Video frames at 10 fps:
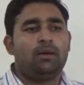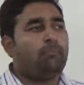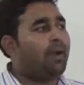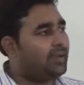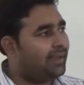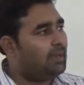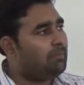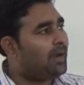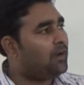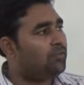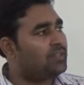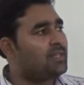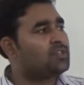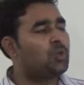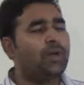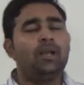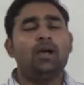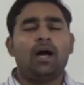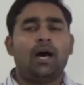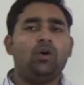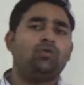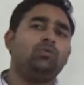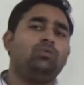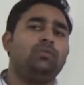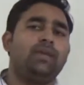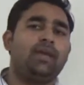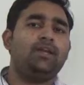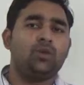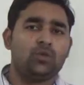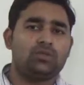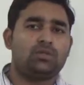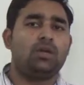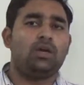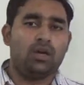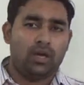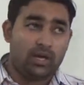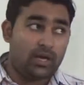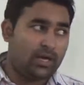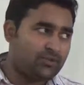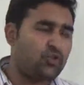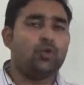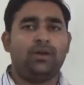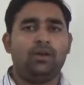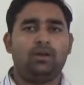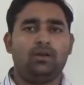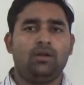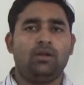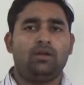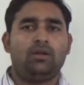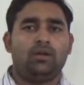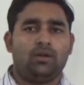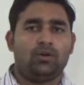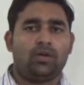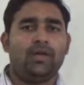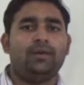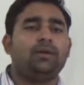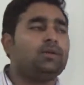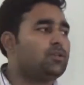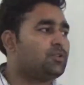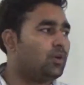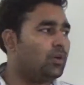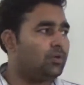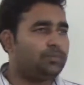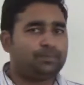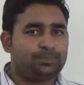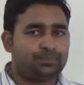practical part of this SQL, how we can use SQL. Okay, so